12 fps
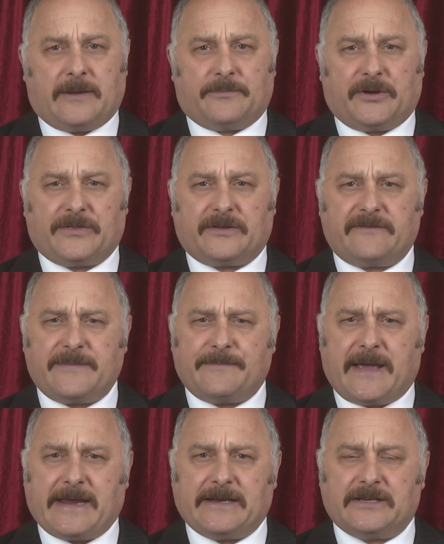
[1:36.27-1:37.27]
but the
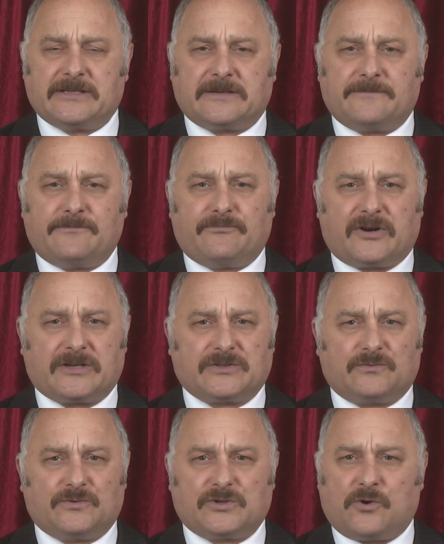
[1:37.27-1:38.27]
Remainers and
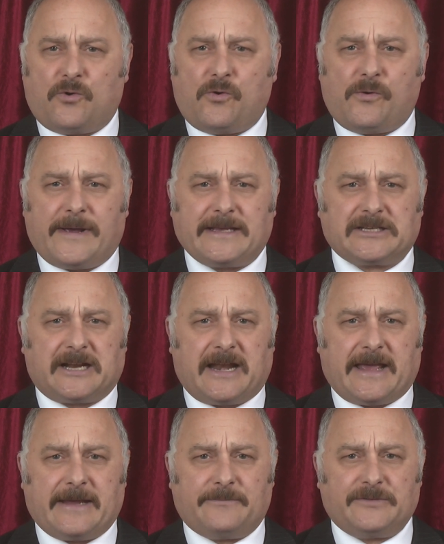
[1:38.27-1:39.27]
Brussels always
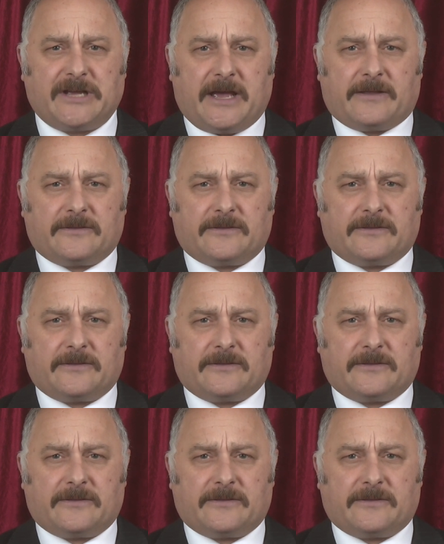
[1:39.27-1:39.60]
claimed